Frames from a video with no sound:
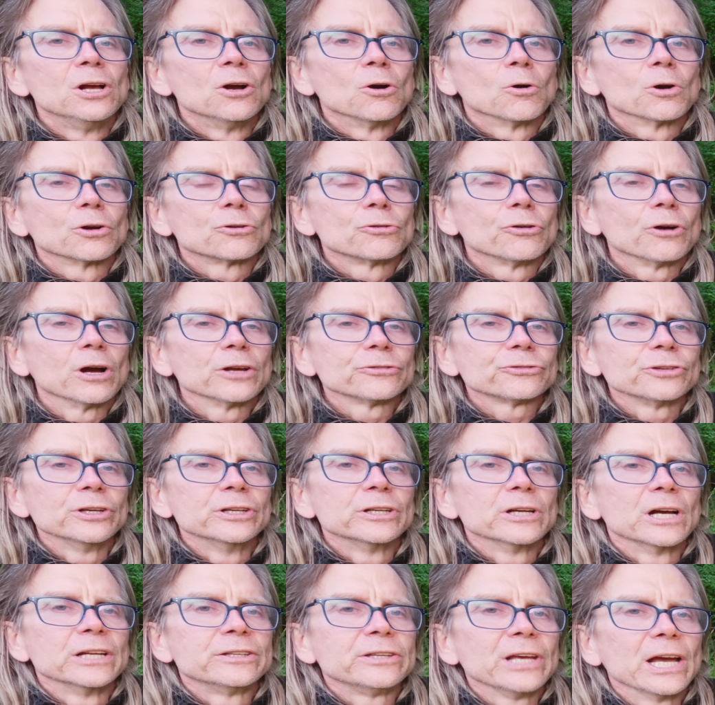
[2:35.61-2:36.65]
or
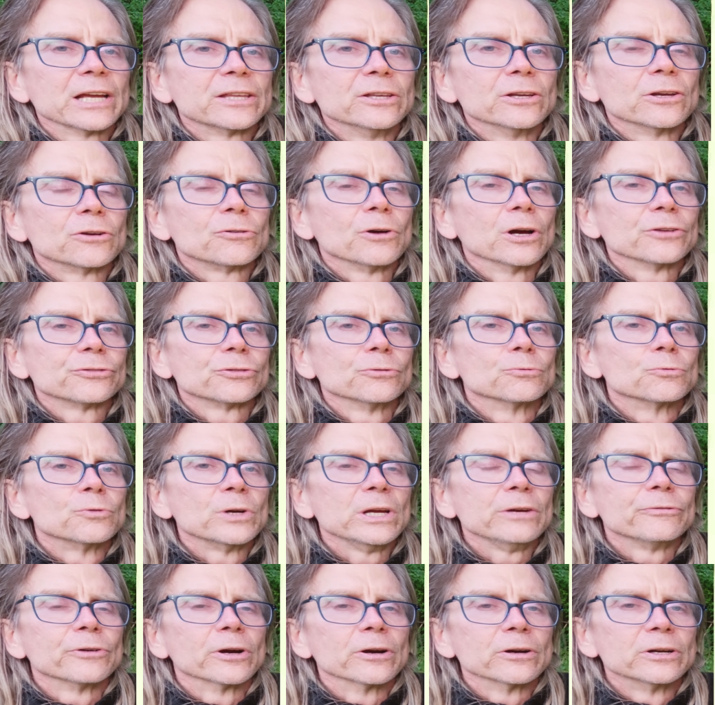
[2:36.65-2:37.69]
attacking across a
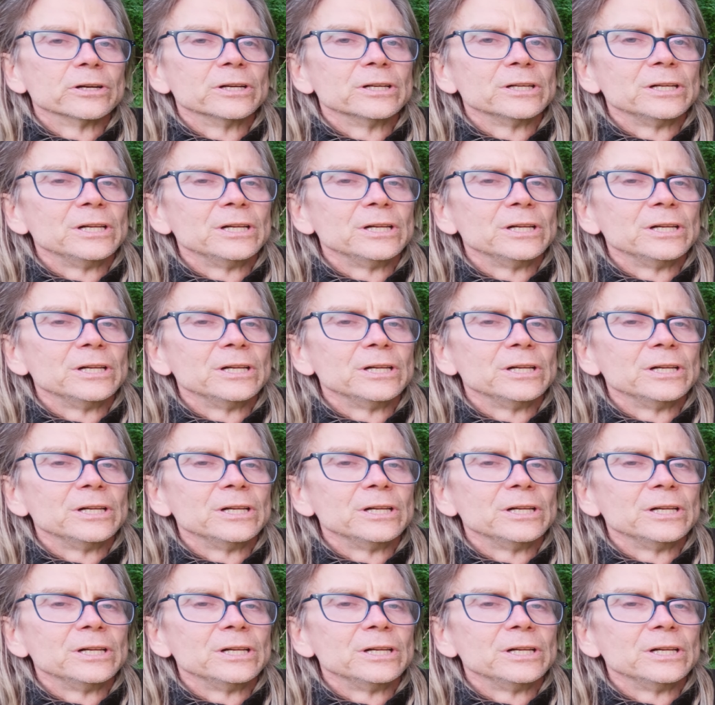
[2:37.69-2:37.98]
river.